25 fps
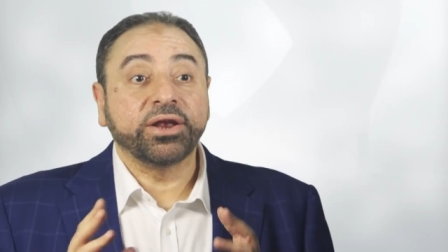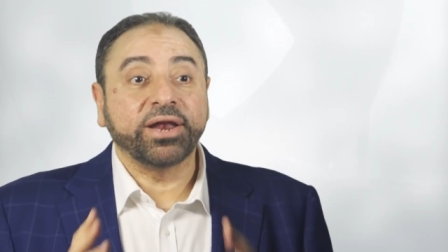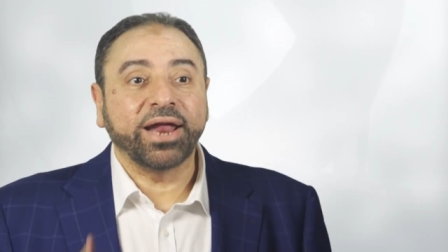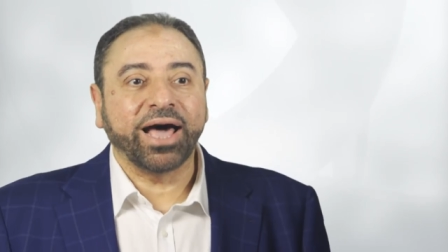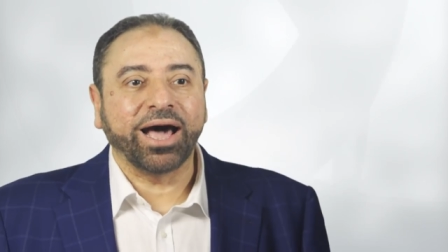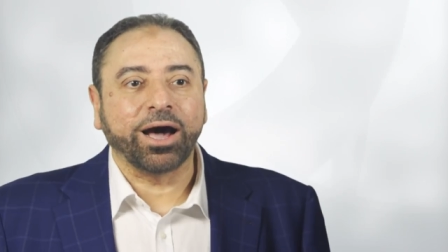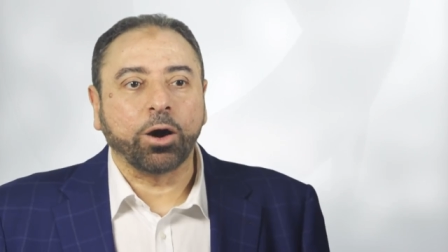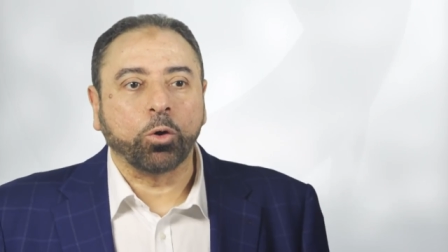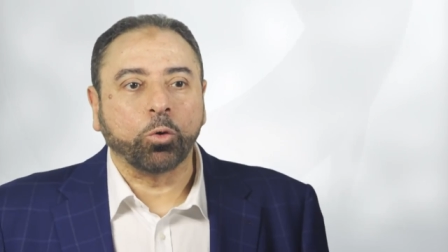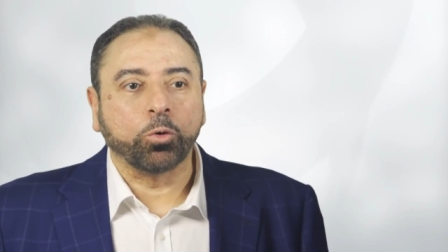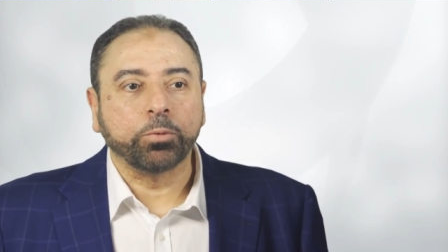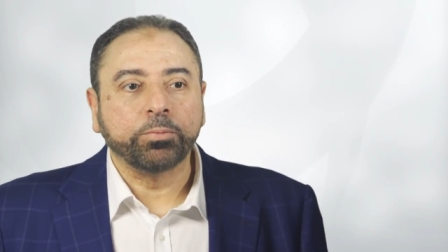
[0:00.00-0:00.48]

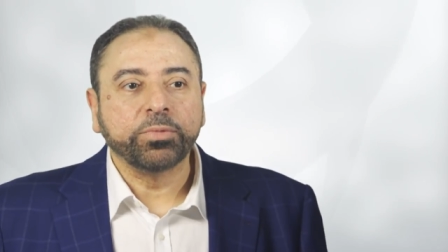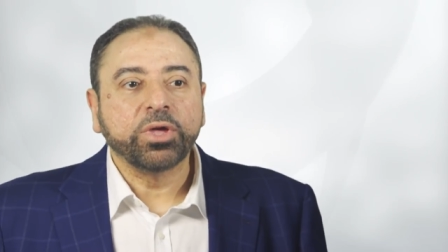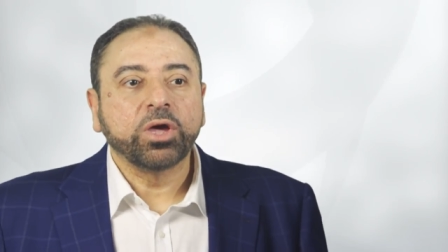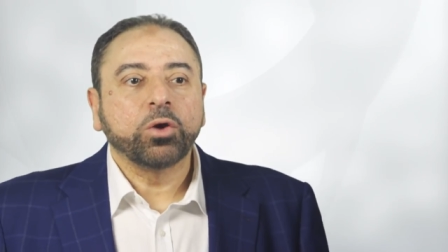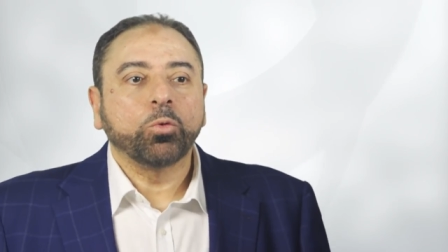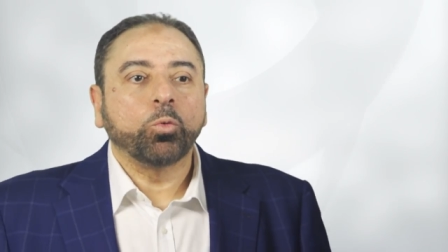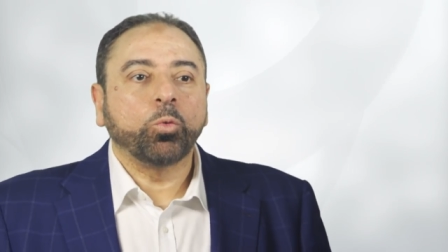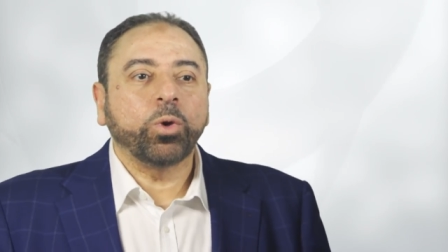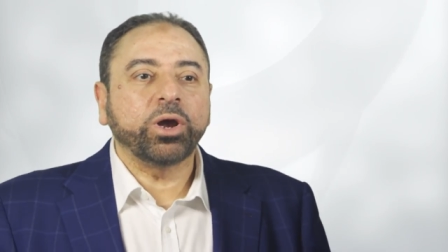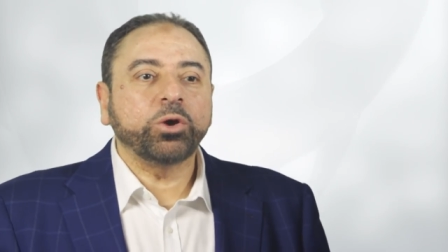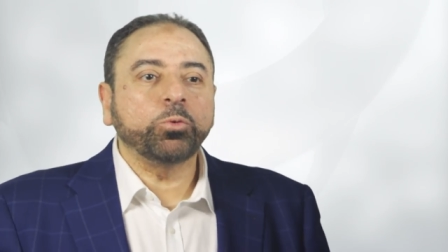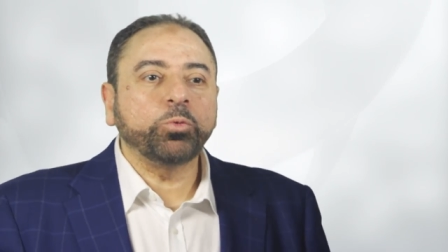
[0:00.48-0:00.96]
Now,
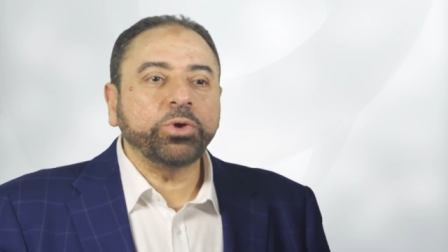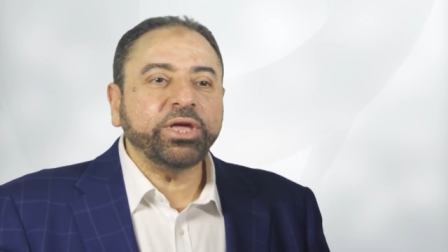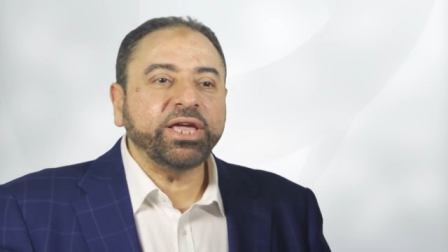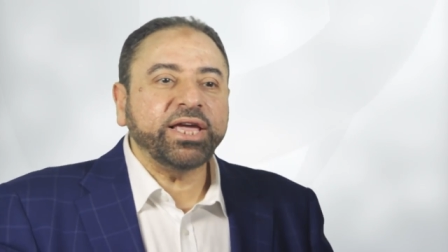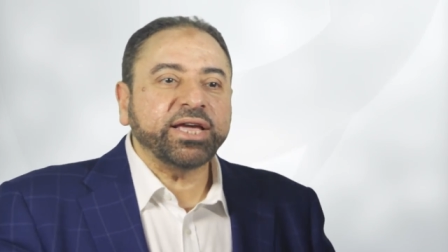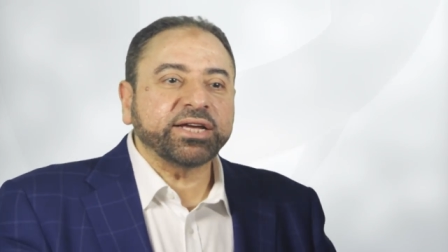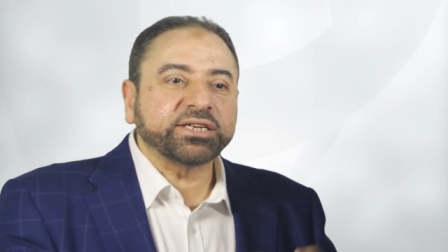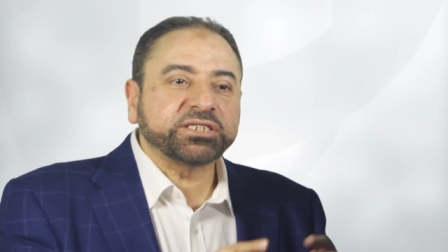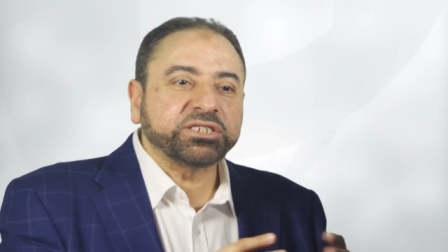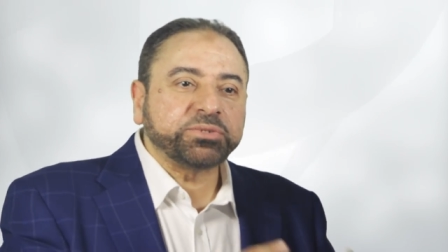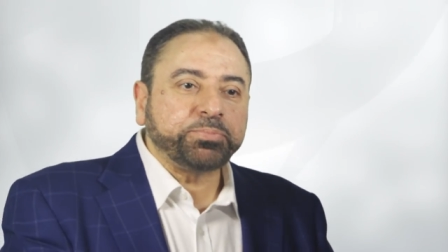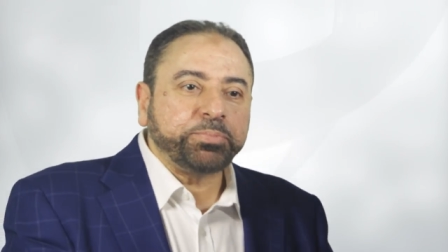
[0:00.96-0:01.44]
when we
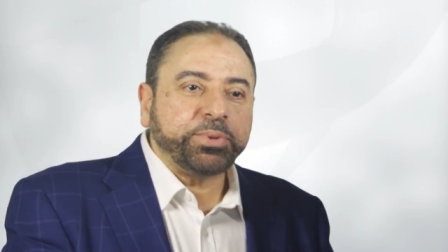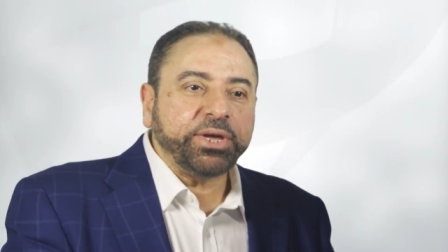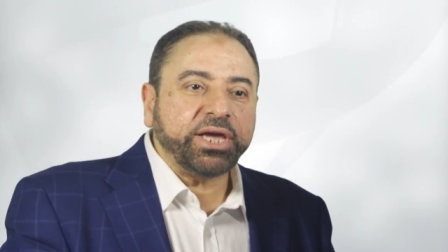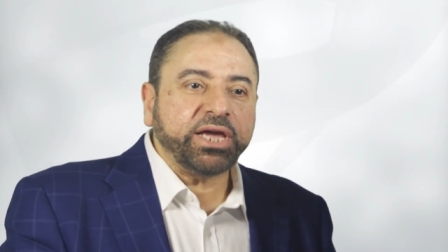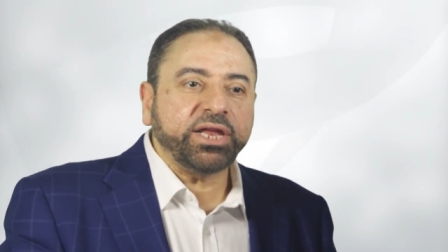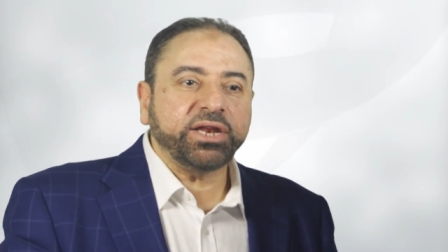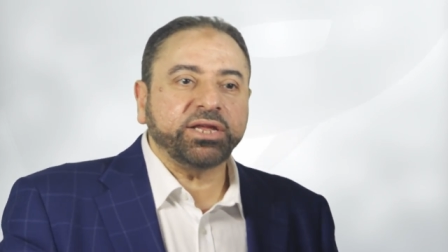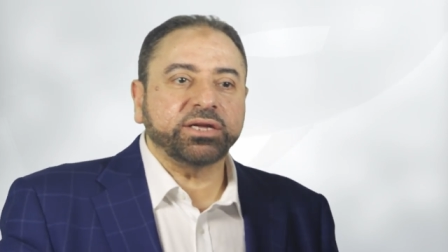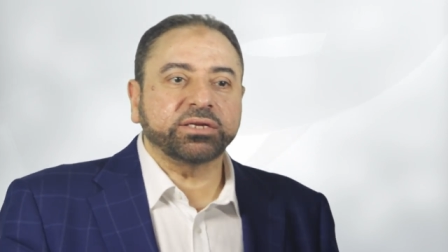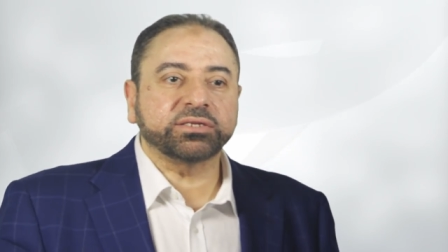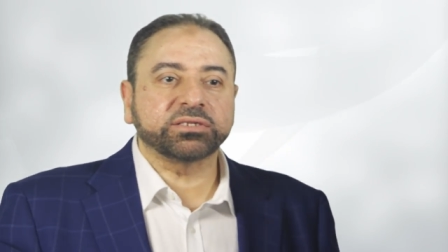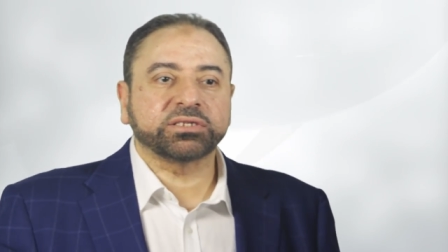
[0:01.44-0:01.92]

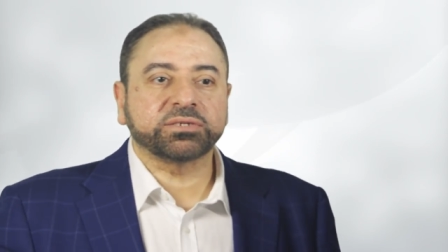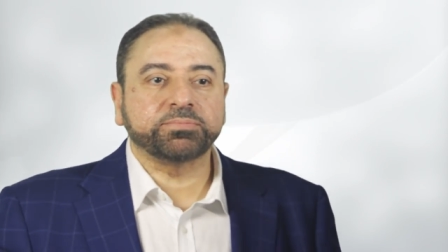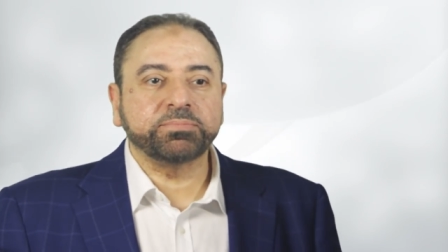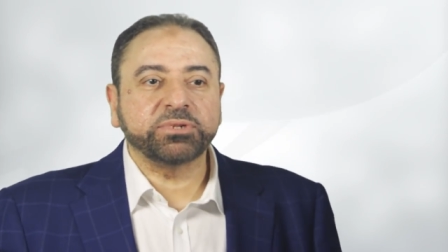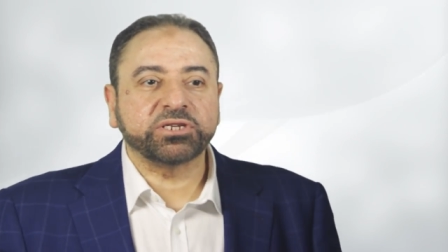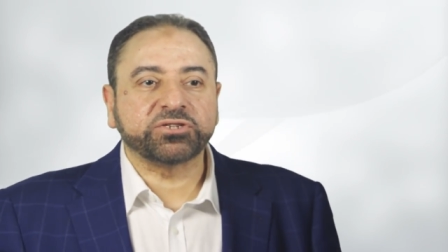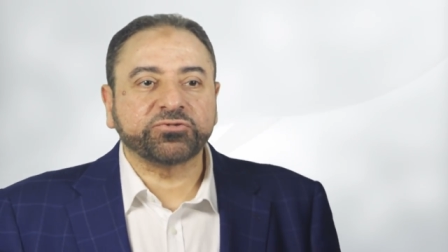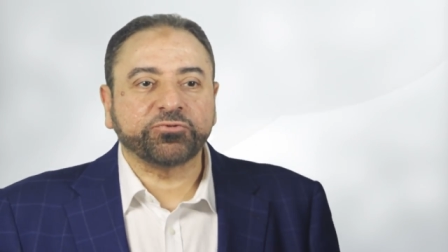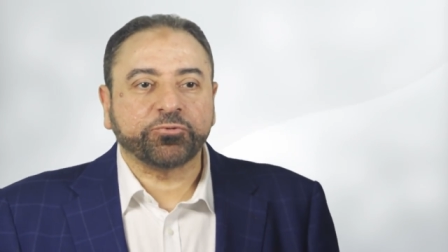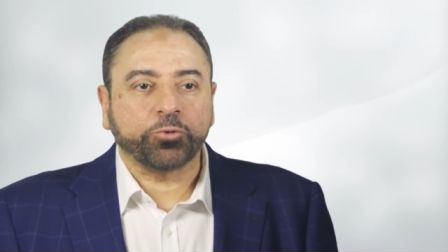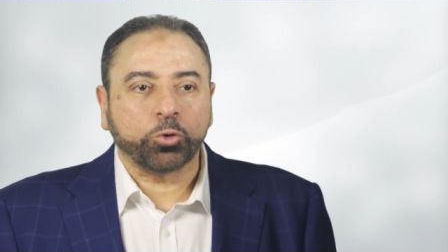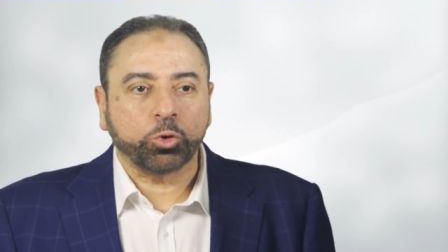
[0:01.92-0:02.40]
experience
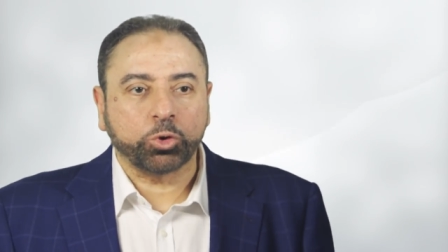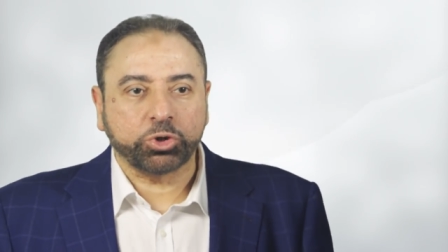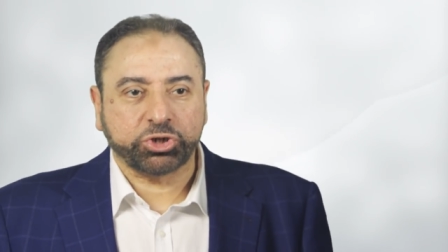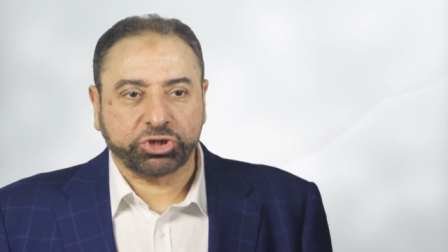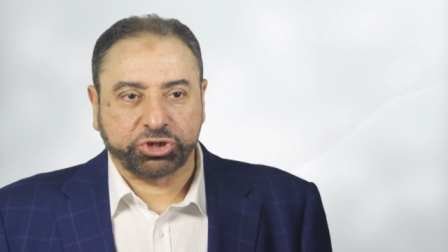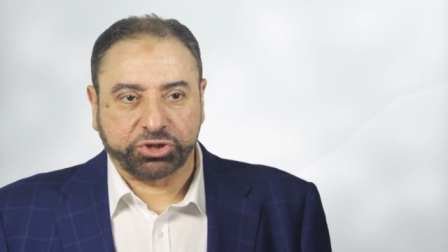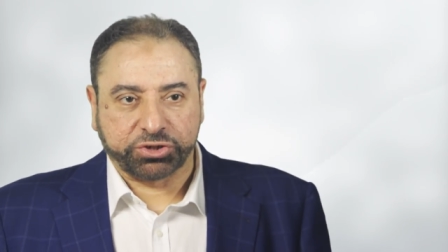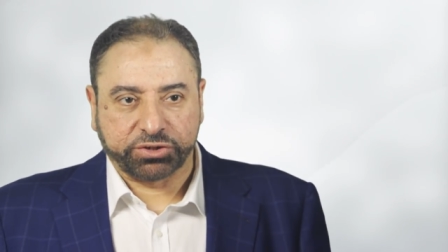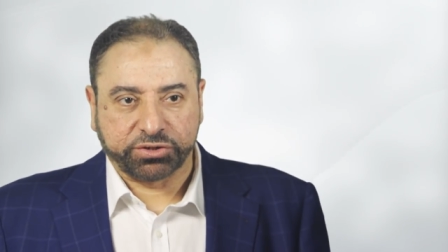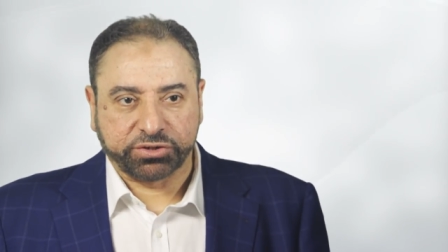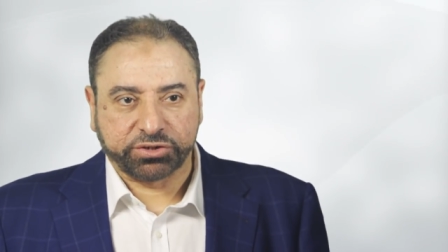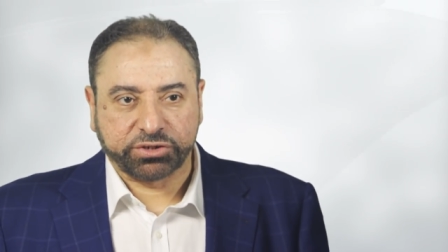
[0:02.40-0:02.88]

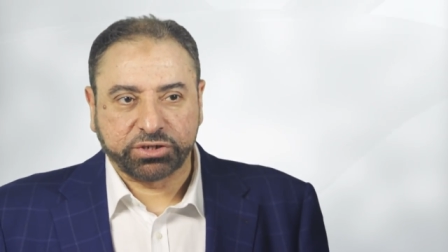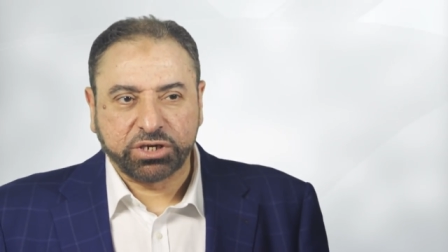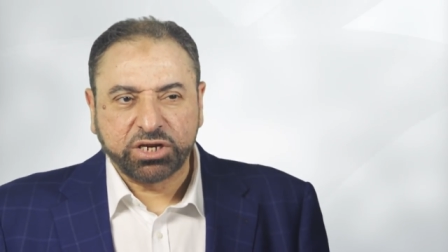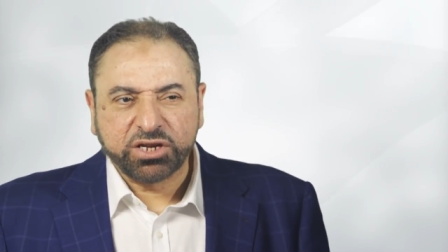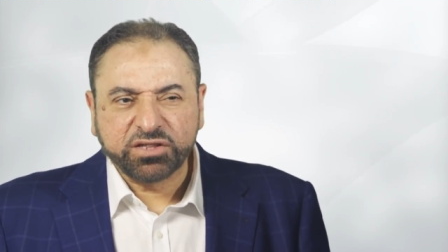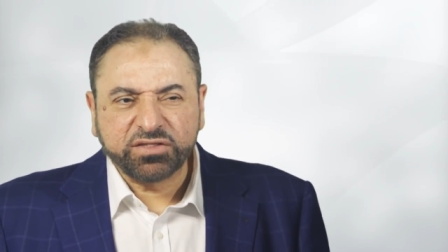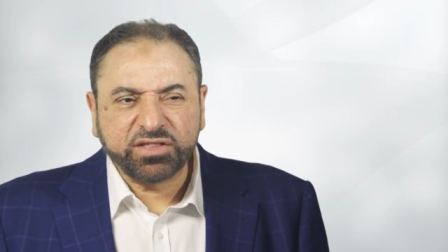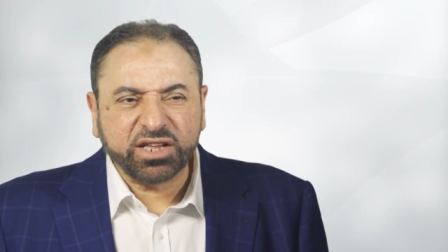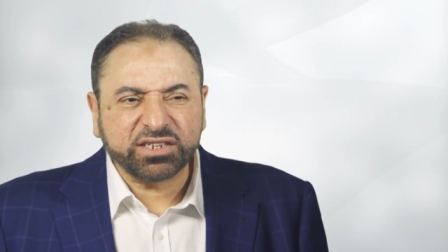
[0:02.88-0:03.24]
misfortunes,